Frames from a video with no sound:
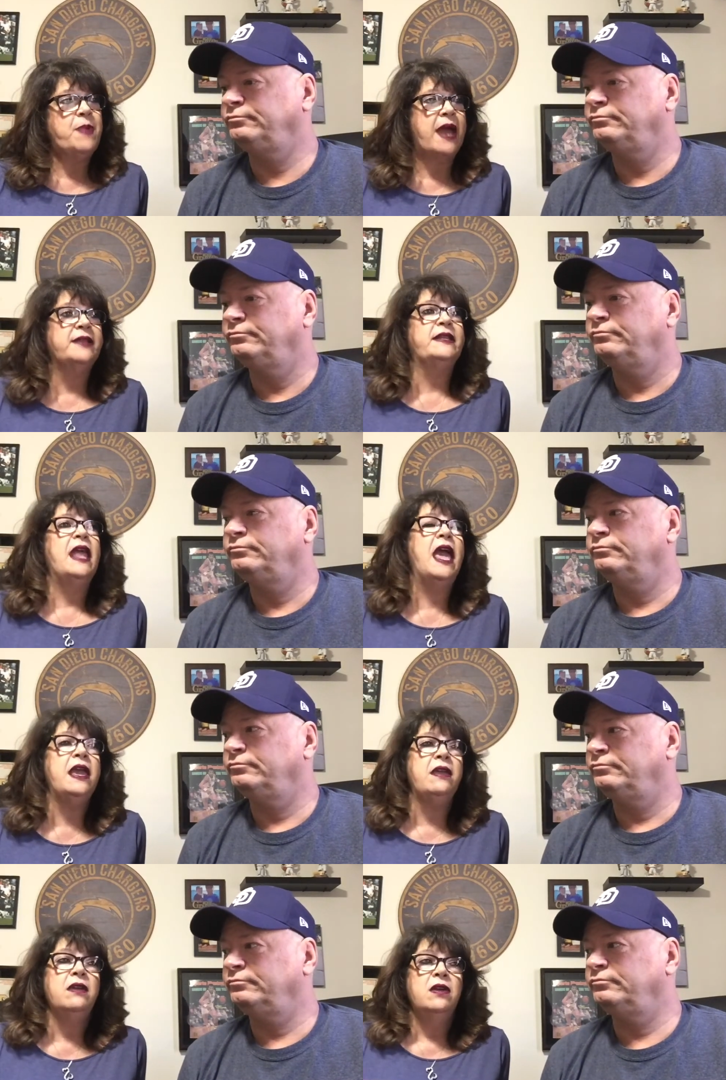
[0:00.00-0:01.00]
Speaker 1: back and said,
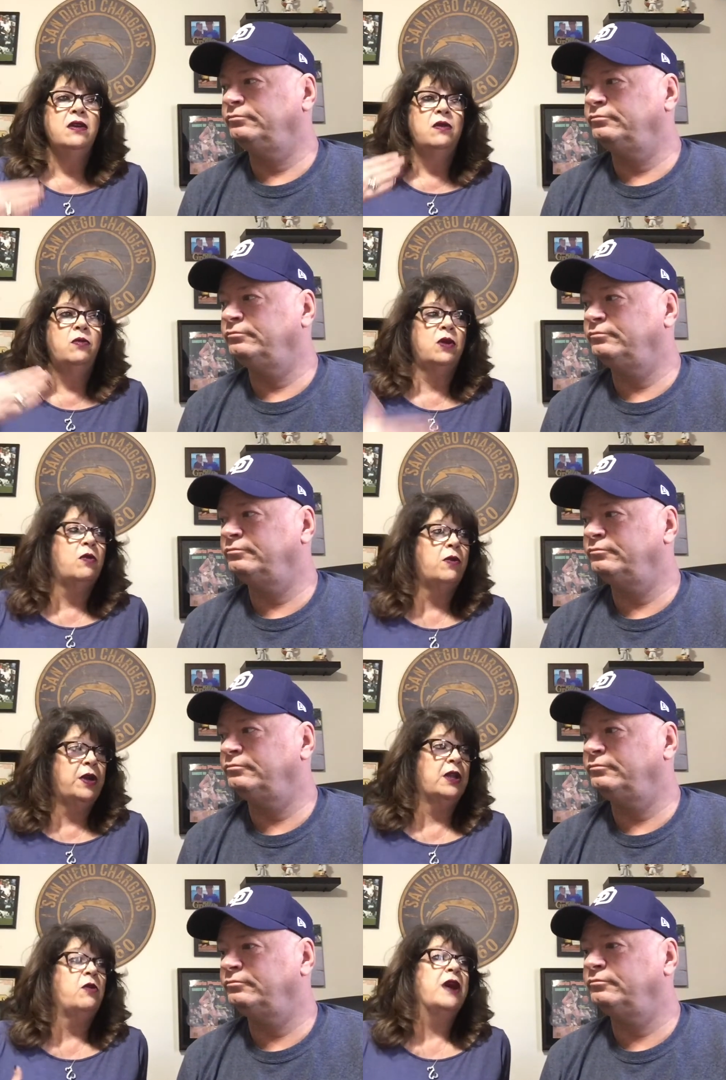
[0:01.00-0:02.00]
hey, we're, we're
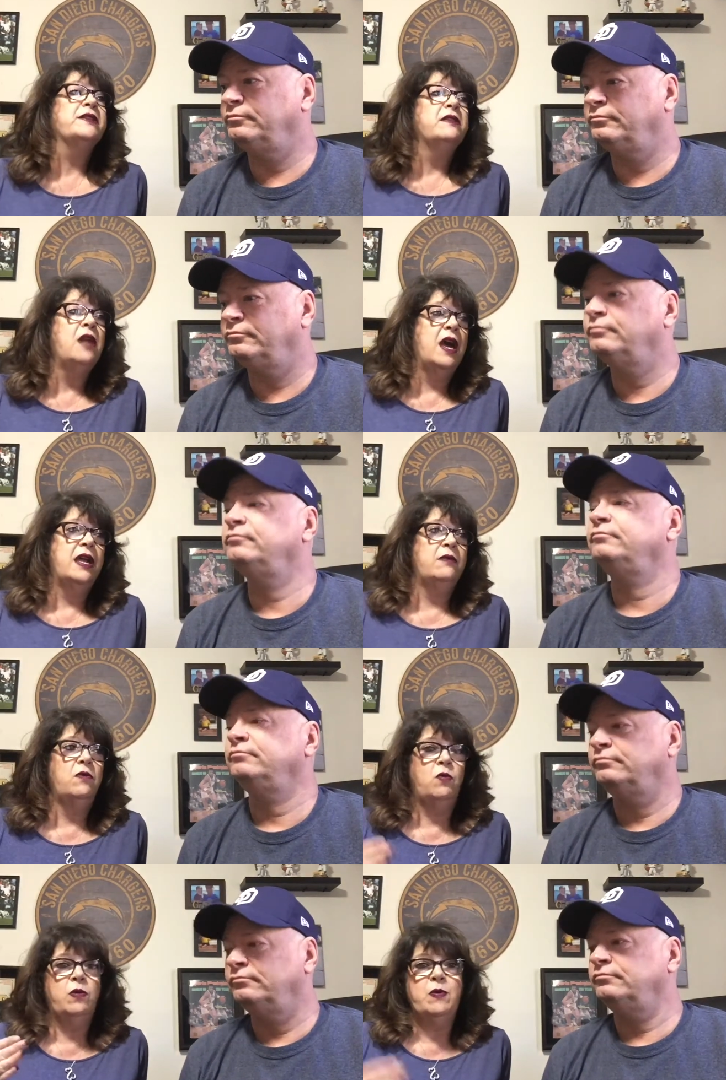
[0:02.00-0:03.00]
going to cross a
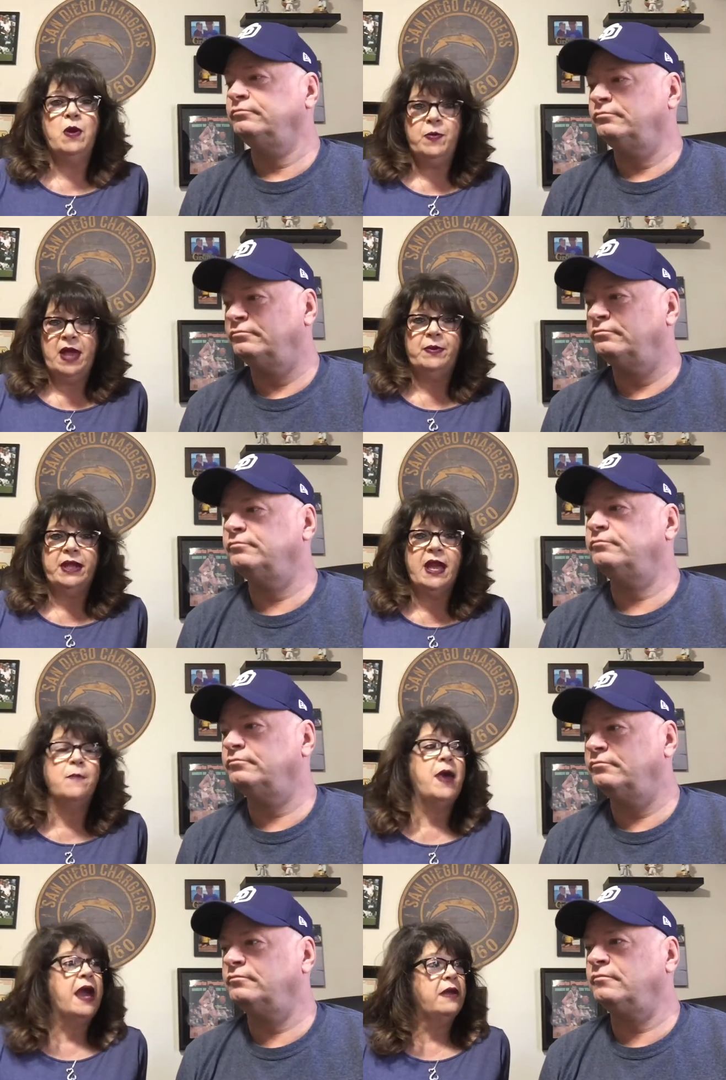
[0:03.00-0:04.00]
line where we won't be able to
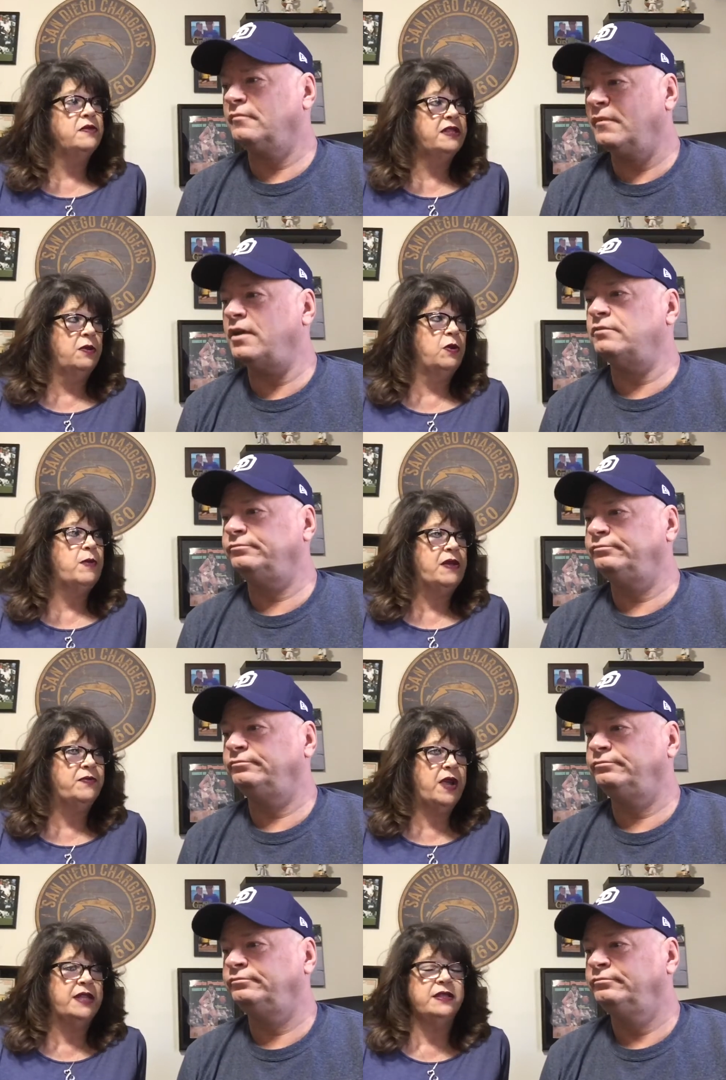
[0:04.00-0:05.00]
come back and still yeah. remain
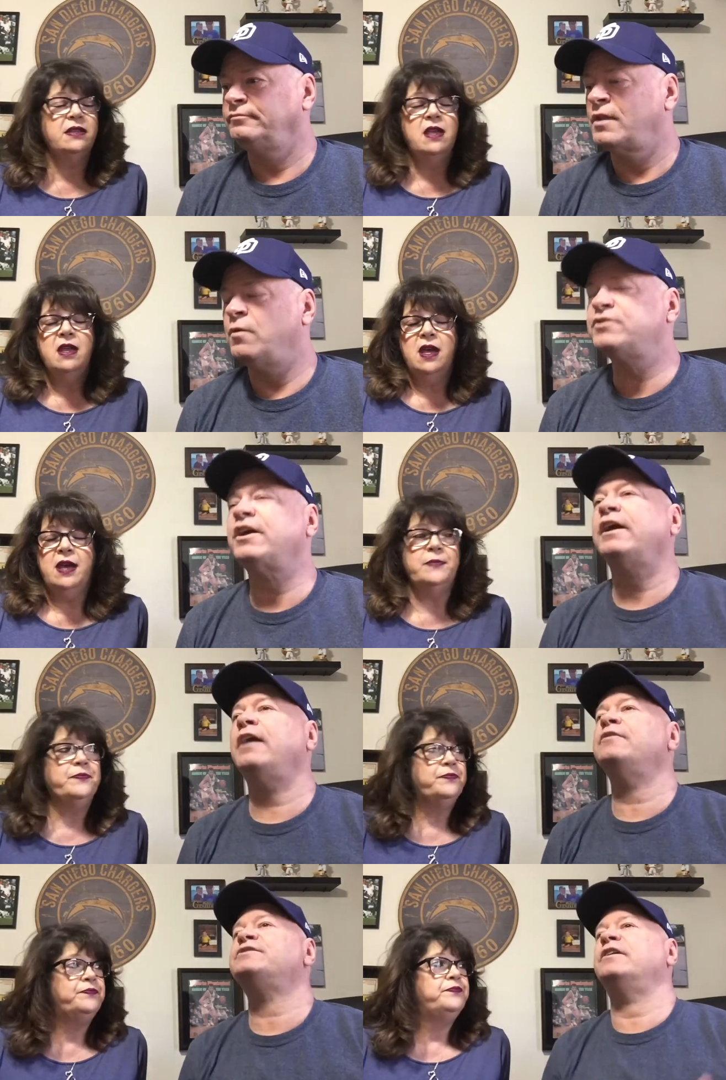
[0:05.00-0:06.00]
friends. Well, it's um, like
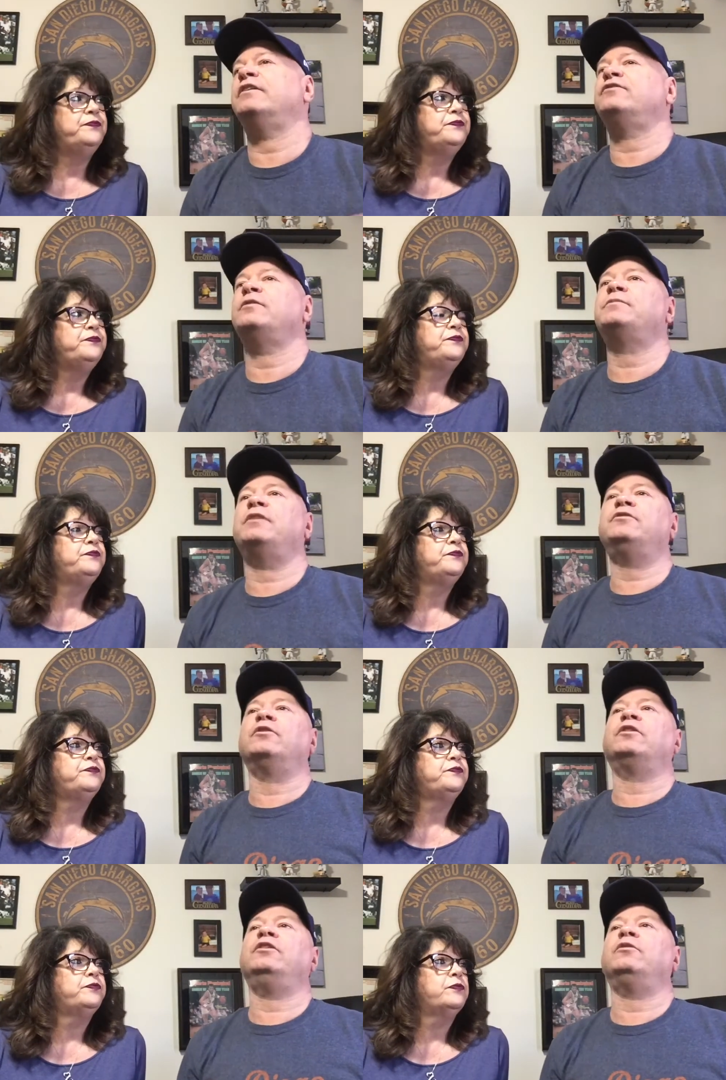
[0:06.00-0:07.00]
I
Speaker 2: always say, because sometimes
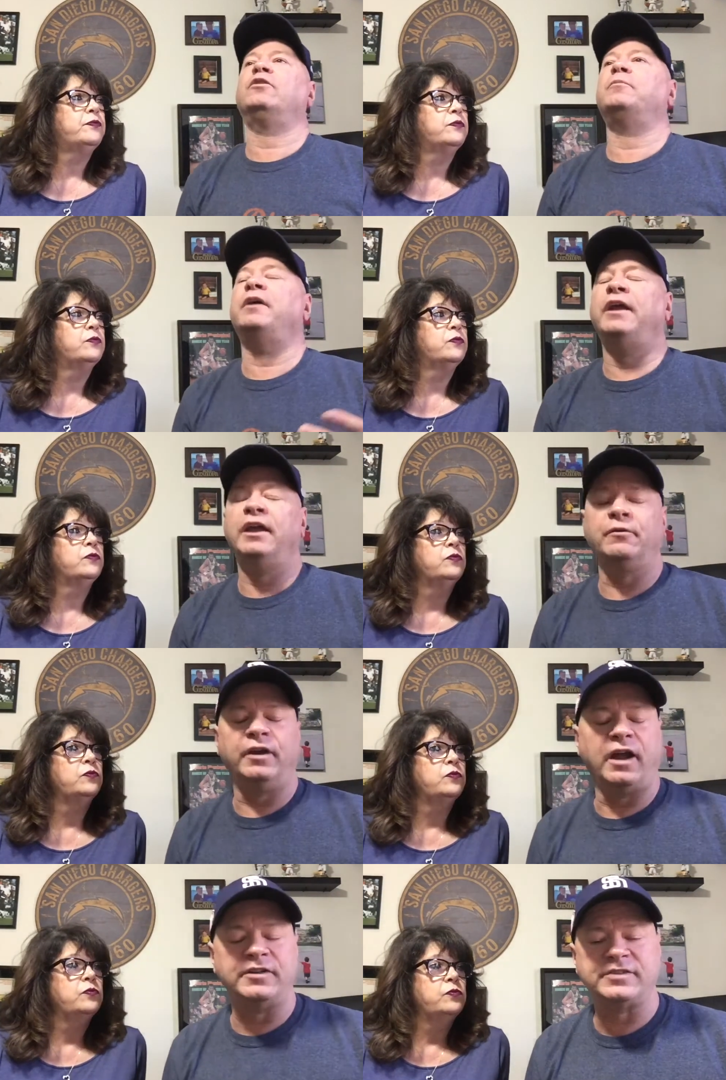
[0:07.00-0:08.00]
you'll, you'll go to bed
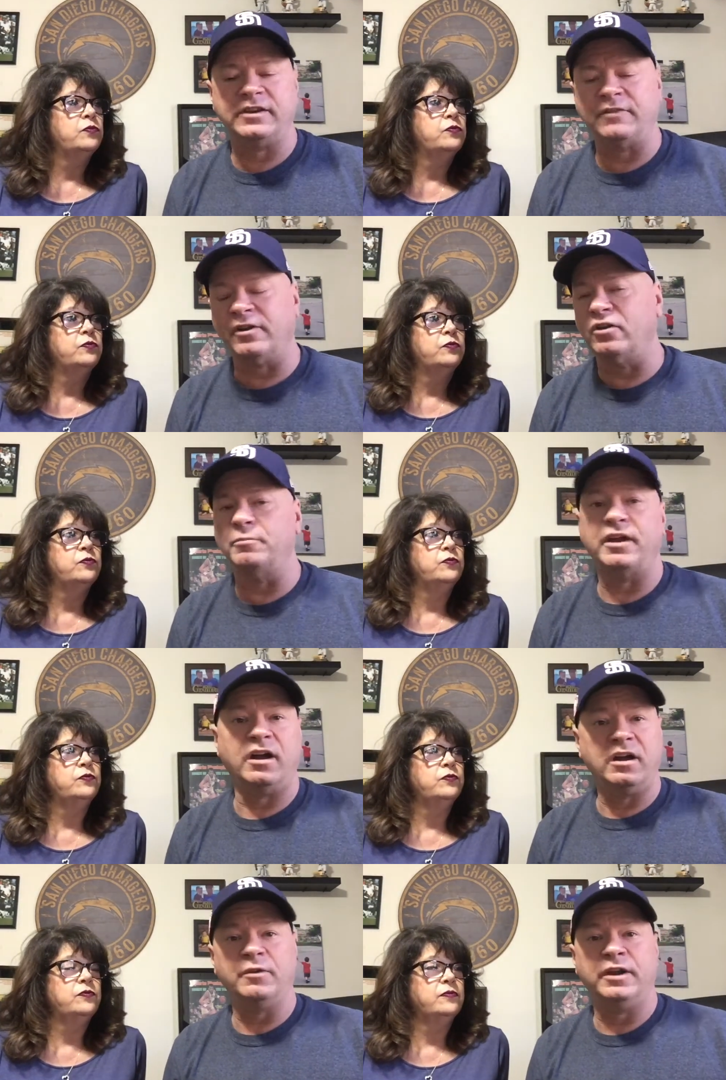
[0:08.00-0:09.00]
angry. I say never go to bed
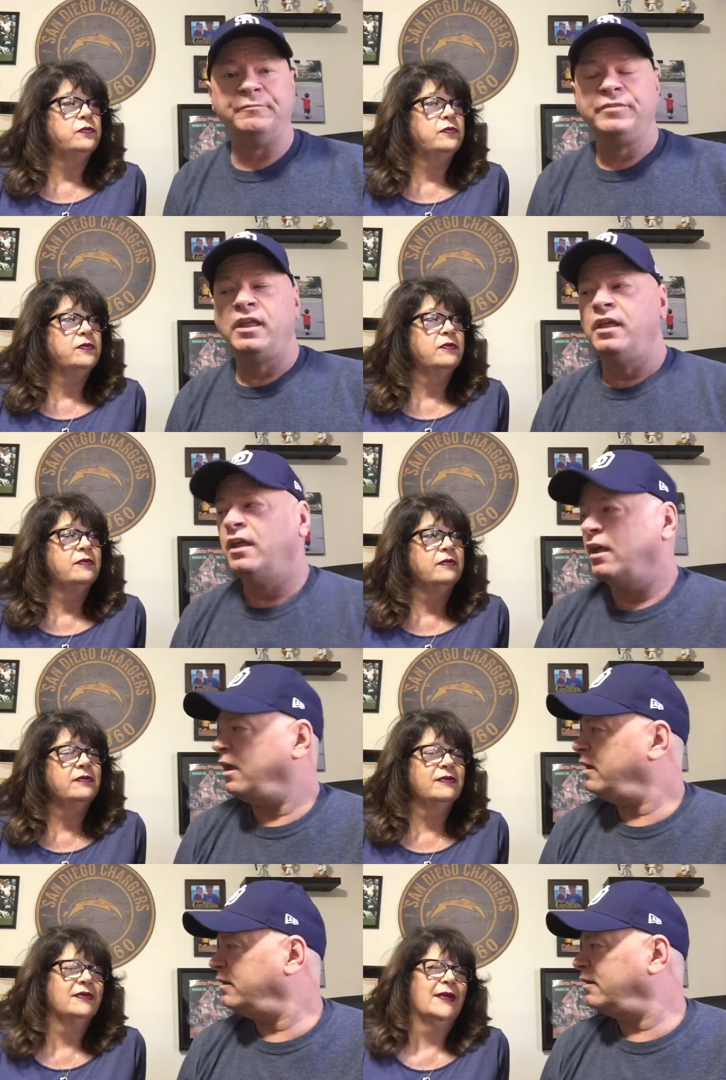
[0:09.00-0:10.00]
hungry.
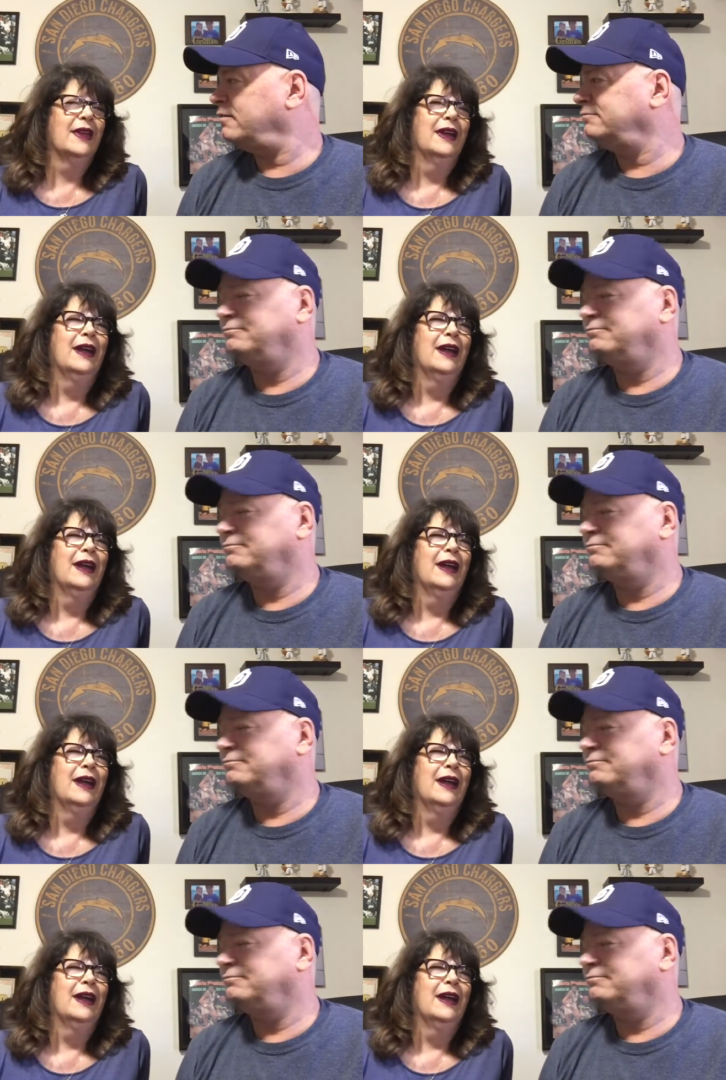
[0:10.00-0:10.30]
And uh,